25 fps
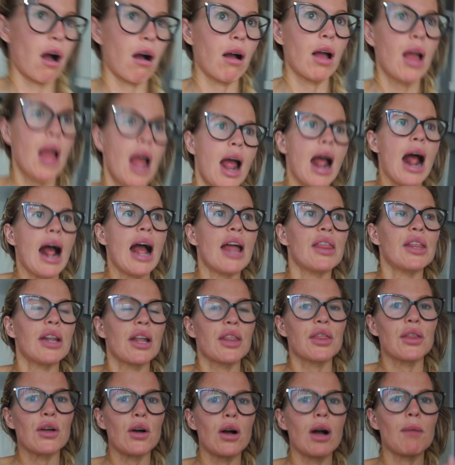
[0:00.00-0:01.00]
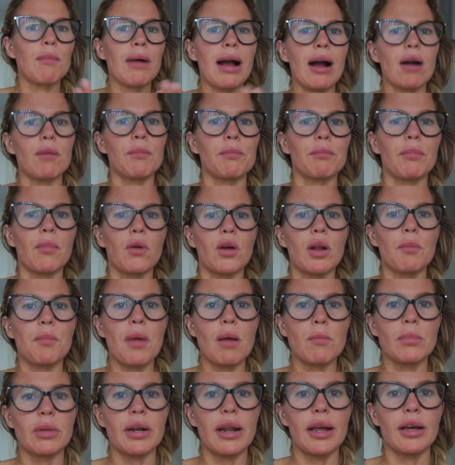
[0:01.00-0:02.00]
And then I thought about, I'm going to pick
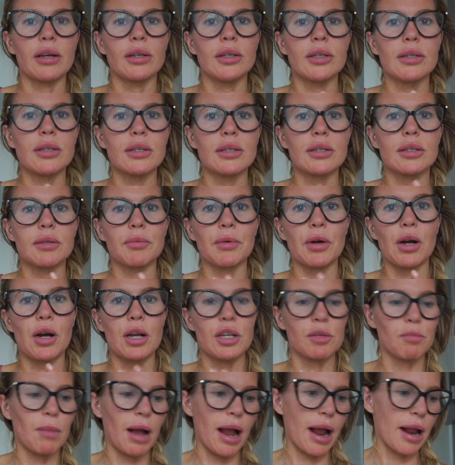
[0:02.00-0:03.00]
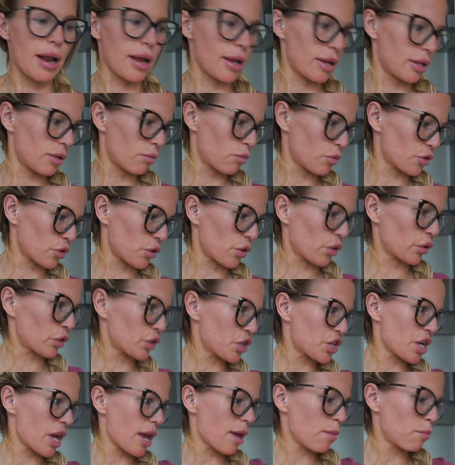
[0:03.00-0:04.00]
my nails because mine was all
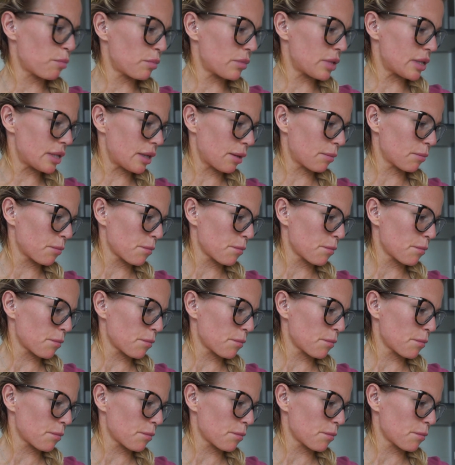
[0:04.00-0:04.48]
chipped.